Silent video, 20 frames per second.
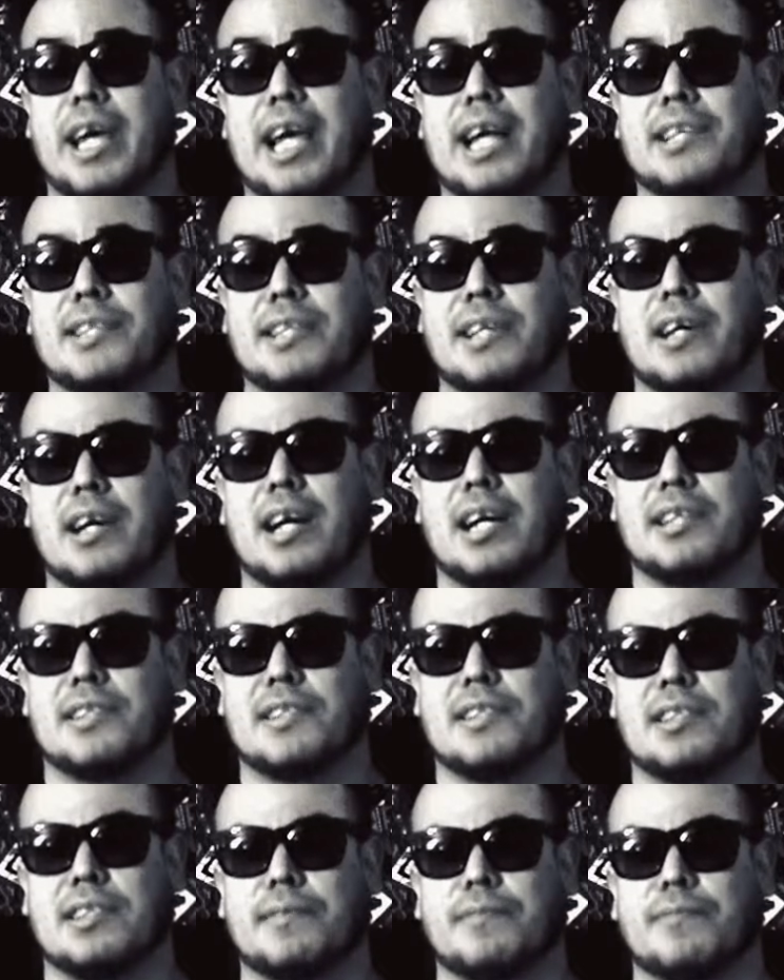
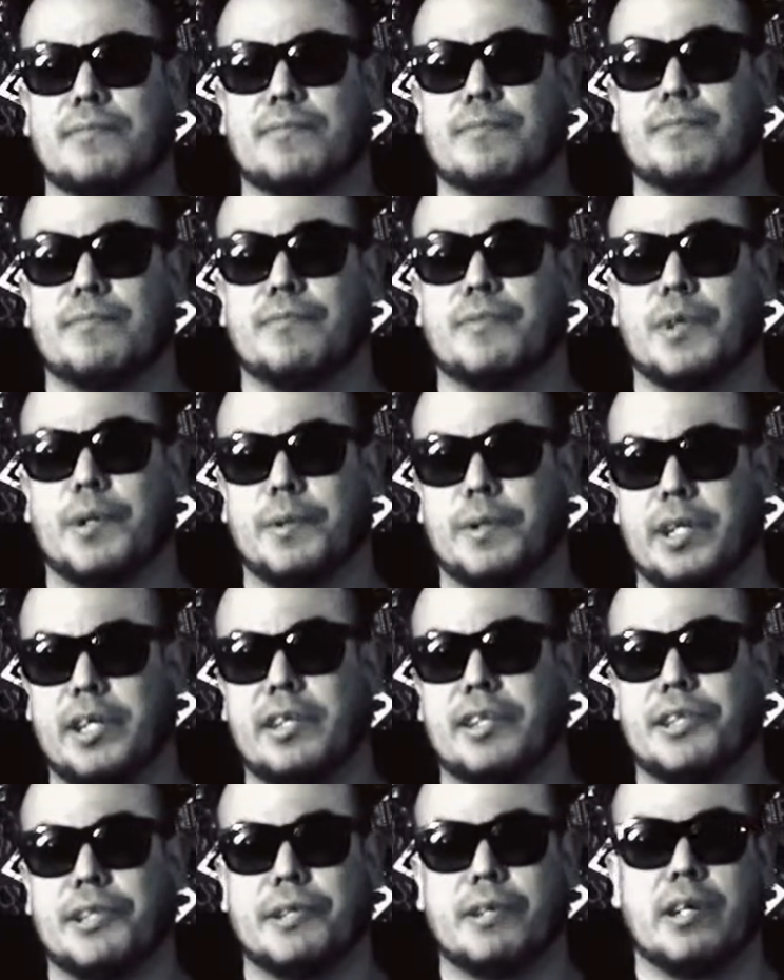antioxidant.
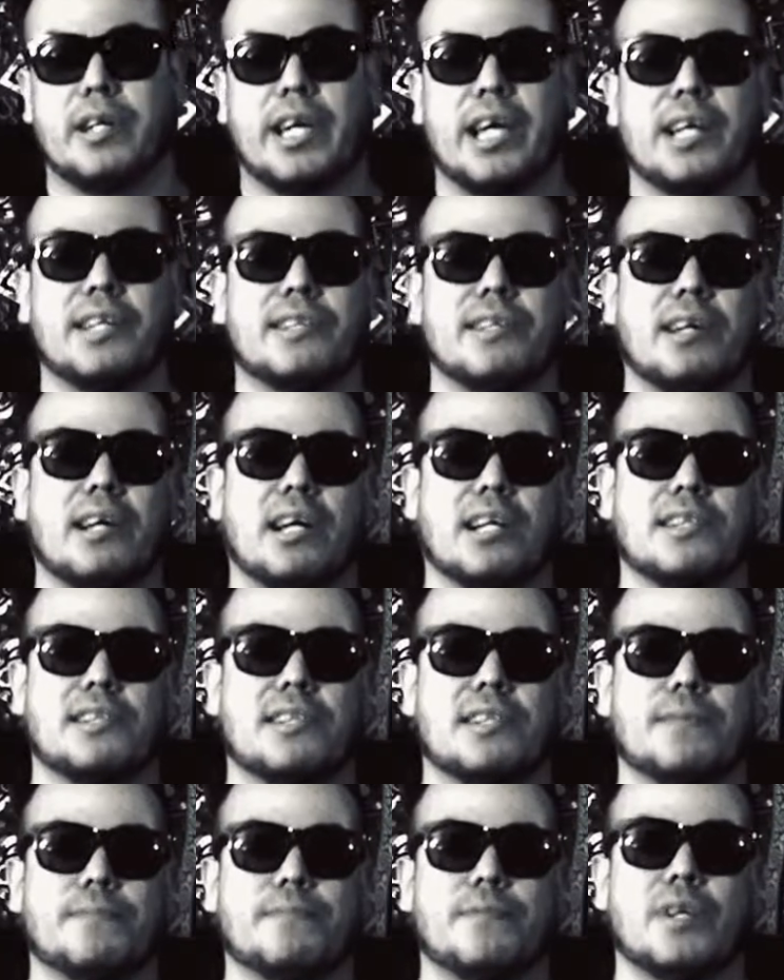really strong
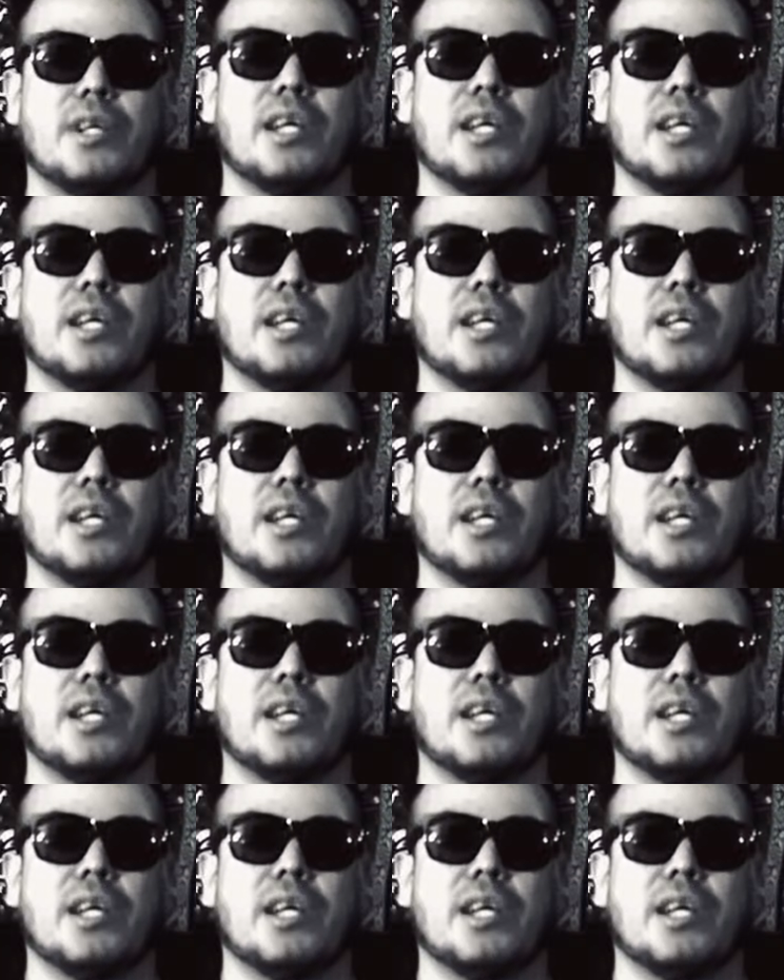antioxidant.